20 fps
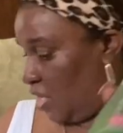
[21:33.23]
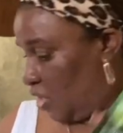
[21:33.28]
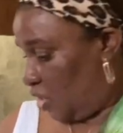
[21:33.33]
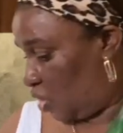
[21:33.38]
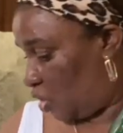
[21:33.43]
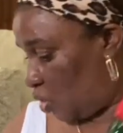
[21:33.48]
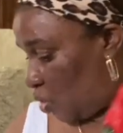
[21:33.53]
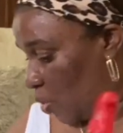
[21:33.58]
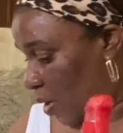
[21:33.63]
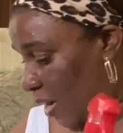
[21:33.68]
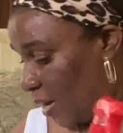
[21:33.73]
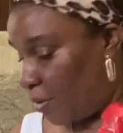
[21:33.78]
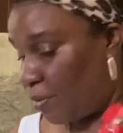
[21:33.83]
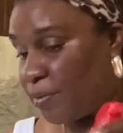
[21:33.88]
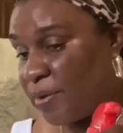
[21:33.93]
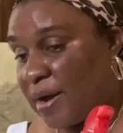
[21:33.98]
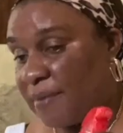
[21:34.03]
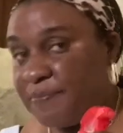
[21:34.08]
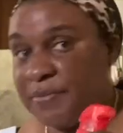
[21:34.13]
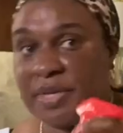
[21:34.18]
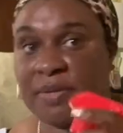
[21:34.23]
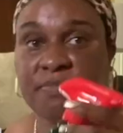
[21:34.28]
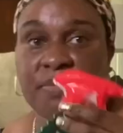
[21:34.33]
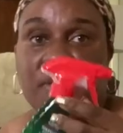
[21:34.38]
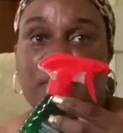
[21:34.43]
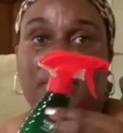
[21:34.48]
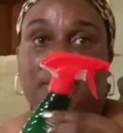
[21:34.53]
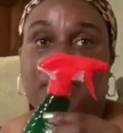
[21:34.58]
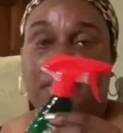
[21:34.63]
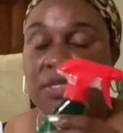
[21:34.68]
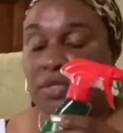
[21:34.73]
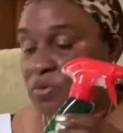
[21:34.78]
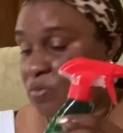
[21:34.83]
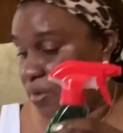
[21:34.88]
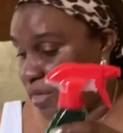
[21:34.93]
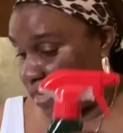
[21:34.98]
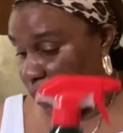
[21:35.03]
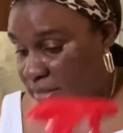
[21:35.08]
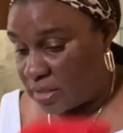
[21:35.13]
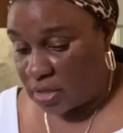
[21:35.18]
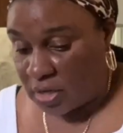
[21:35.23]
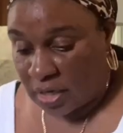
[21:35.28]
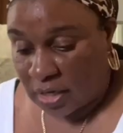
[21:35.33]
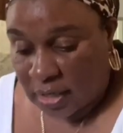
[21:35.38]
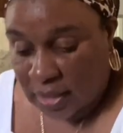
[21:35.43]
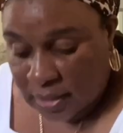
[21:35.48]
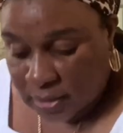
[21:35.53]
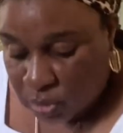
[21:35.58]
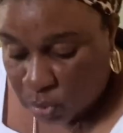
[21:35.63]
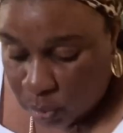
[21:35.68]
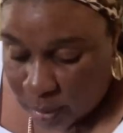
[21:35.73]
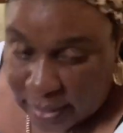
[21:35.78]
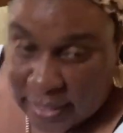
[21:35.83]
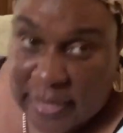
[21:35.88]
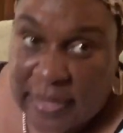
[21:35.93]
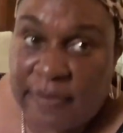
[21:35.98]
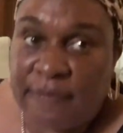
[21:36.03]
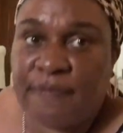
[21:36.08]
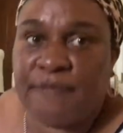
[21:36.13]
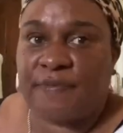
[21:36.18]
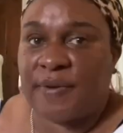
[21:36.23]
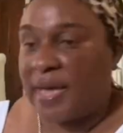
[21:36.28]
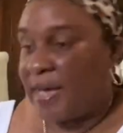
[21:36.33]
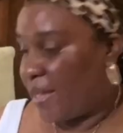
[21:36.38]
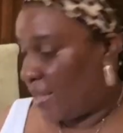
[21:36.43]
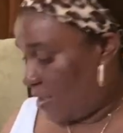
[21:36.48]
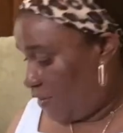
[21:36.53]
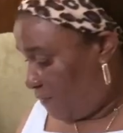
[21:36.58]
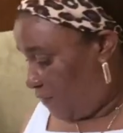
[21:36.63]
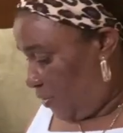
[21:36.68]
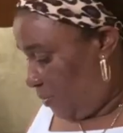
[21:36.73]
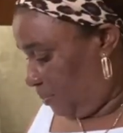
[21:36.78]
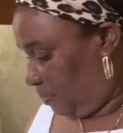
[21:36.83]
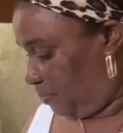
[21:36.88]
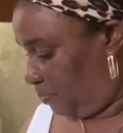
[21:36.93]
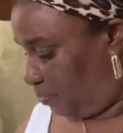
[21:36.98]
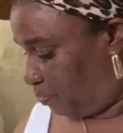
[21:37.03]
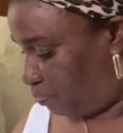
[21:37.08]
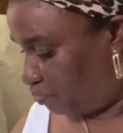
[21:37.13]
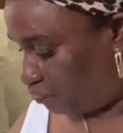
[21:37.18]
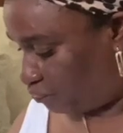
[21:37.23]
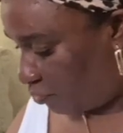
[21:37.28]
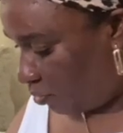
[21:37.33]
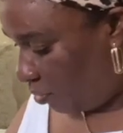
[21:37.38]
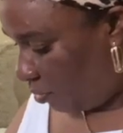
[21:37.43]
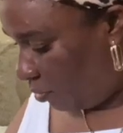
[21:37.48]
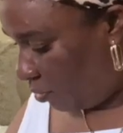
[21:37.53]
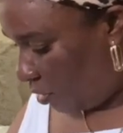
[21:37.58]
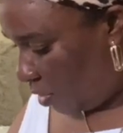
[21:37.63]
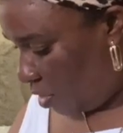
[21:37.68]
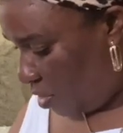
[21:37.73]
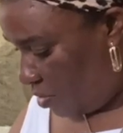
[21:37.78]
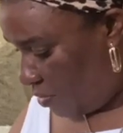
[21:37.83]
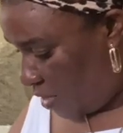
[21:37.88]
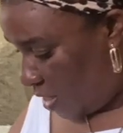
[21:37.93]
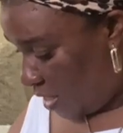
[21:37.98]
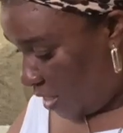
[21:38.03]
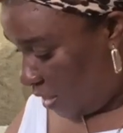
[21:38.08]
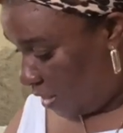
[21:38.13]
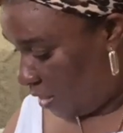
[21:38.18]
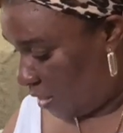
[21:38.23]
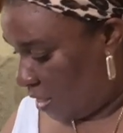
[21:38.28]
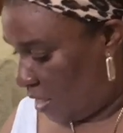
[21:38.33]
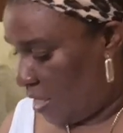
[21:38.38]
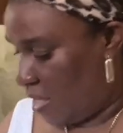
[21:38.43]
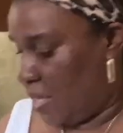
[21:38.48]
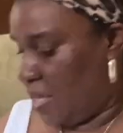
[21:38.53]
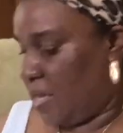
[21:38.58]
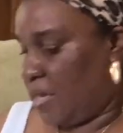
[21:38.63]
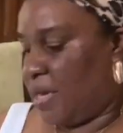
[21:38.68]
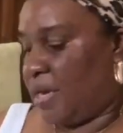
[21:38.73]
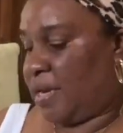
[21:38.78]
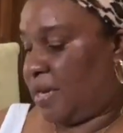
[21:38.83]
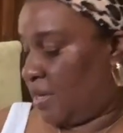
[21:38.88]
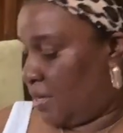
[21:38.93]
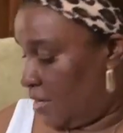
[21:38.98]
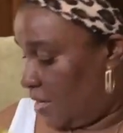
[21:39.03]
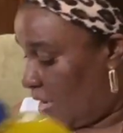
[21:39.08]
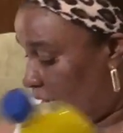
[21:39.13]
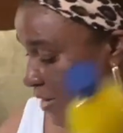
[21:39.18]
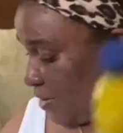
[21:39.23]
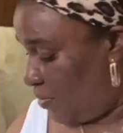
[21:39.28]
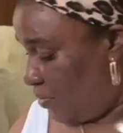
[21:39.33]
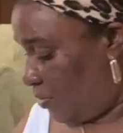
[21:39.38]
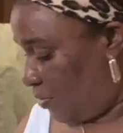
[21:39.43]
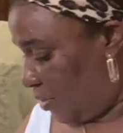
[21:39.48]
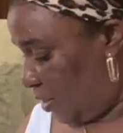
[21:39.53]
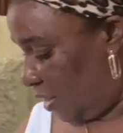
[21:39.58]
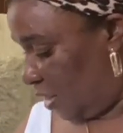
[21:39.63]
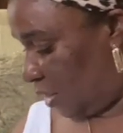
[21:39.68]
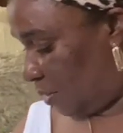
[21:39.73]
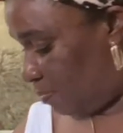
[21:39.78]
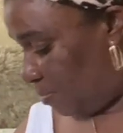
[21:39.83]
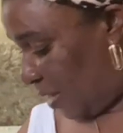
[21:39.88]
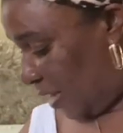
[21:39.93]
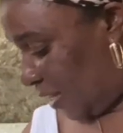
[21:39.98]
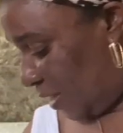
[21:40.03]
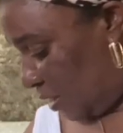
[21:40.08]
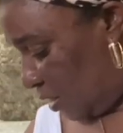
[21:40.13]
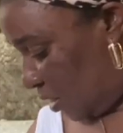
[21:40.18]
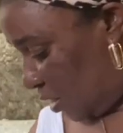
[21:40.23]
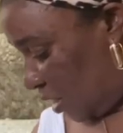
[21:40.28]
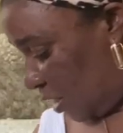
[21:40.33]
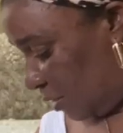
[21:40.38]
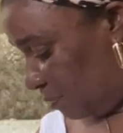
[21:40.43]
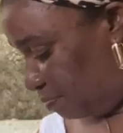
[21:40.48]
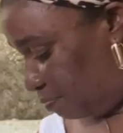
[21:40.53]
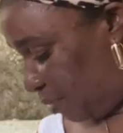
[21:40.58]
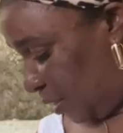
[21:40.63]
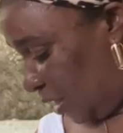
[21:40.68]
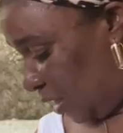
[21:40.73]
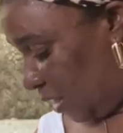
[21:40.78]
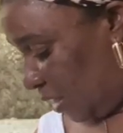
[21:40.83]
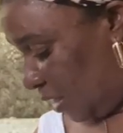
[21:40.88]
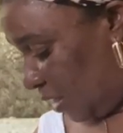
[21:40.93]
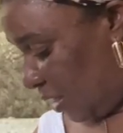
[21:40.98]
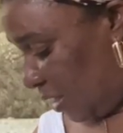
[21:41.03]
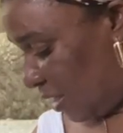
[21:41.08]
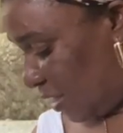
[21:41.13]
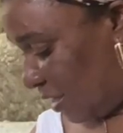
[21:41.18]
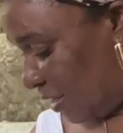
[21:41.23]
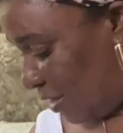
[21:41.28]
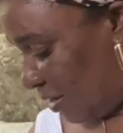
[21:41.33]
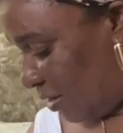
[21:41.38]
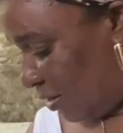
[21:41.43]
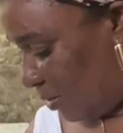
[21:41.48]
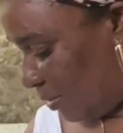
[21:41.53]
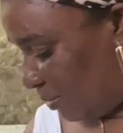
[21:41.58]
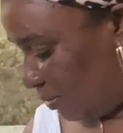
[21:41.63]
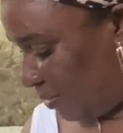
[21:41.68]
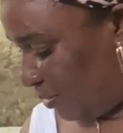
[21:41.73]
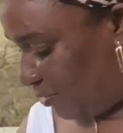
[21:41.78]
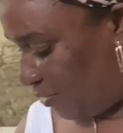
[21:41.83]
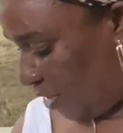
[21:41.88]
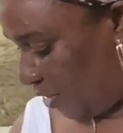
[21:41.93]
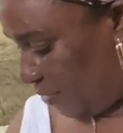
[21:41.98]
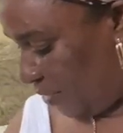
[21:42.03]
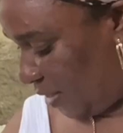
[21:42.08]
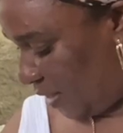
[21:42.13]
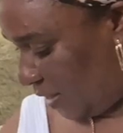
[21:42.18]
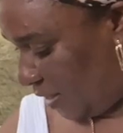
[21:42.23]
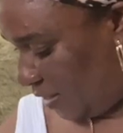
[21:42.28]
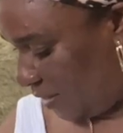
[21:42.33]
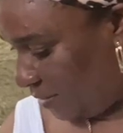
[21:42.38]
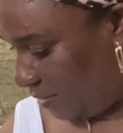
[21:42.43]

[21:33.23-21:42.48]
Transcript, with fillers: So I grabbed it because it's only $1.25, right? And I know this might not be very